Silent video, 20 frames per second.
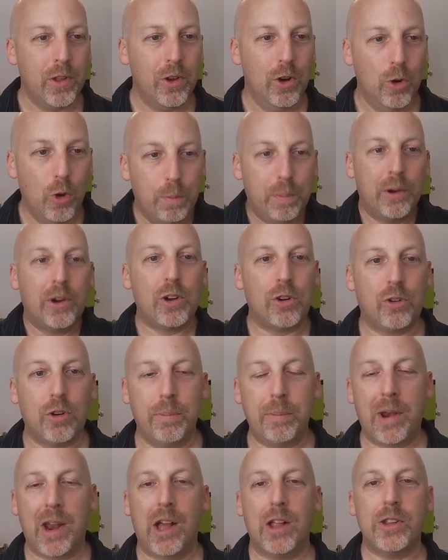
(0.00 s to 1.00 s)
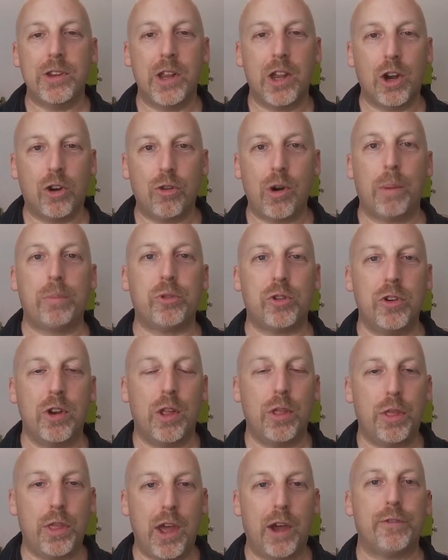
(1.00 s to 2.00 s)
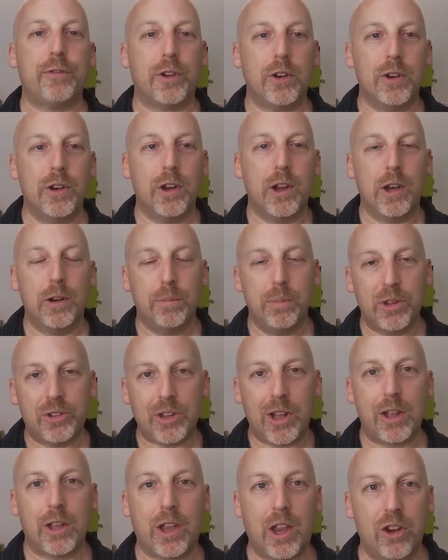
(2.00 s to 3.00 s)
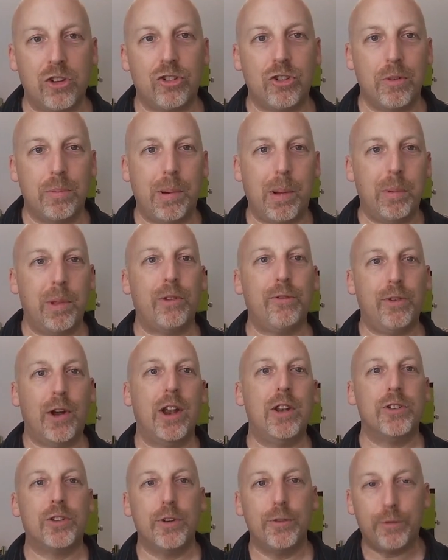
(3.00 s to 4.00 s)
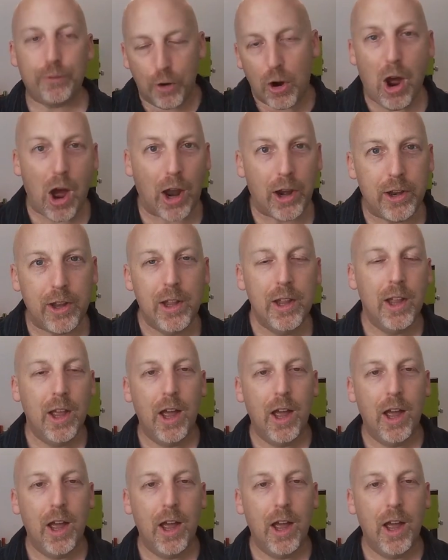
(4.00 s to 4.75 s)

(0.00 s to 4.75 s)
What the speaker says: open criminality and corruption and theft and misallocation of public funds and fraud